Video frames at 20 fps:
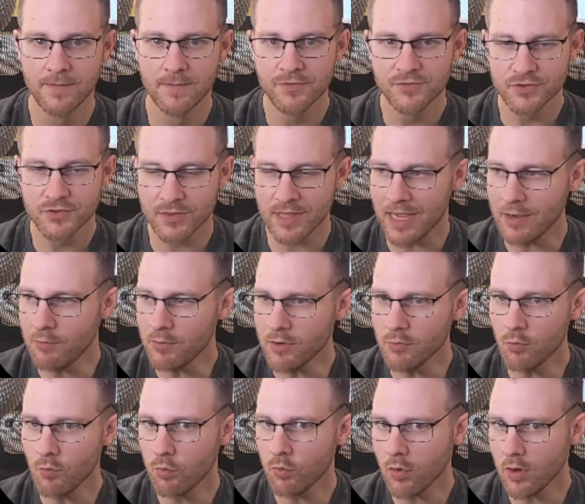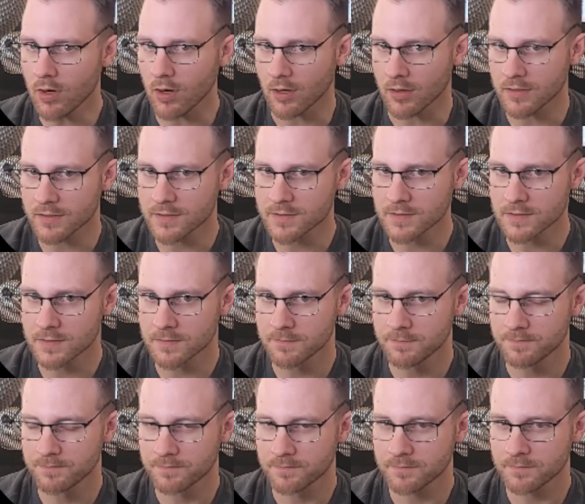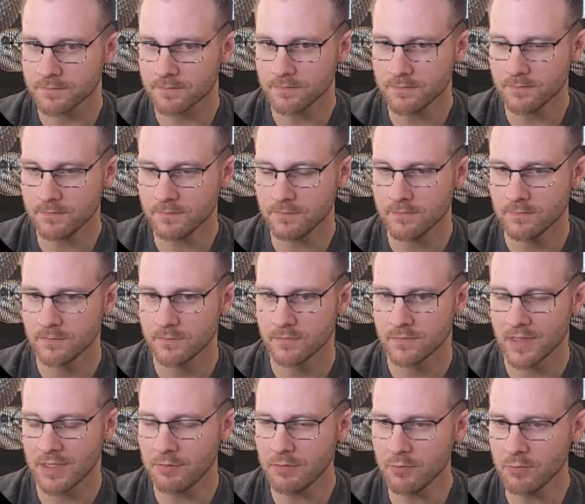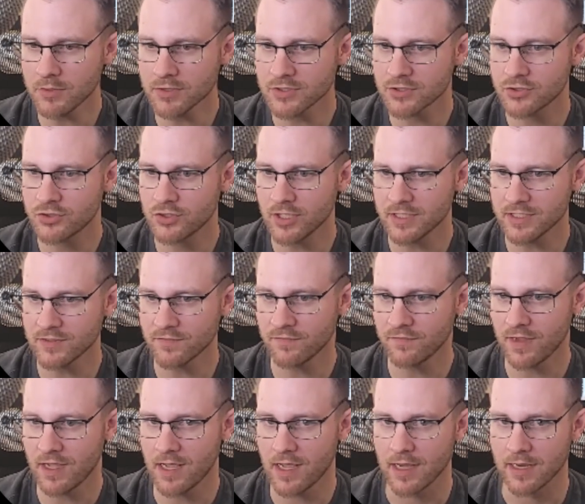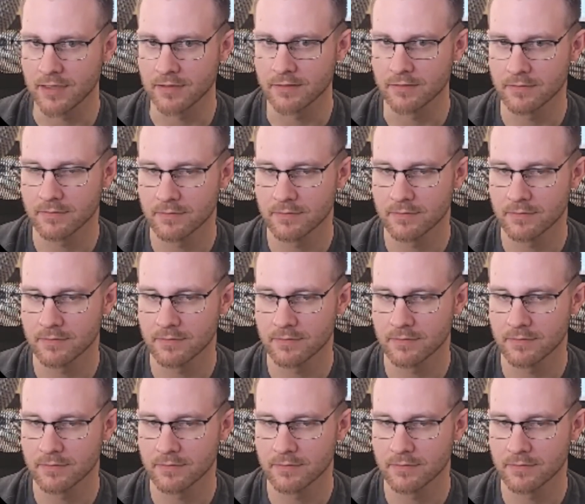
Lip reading: So that one works. That one works just fine.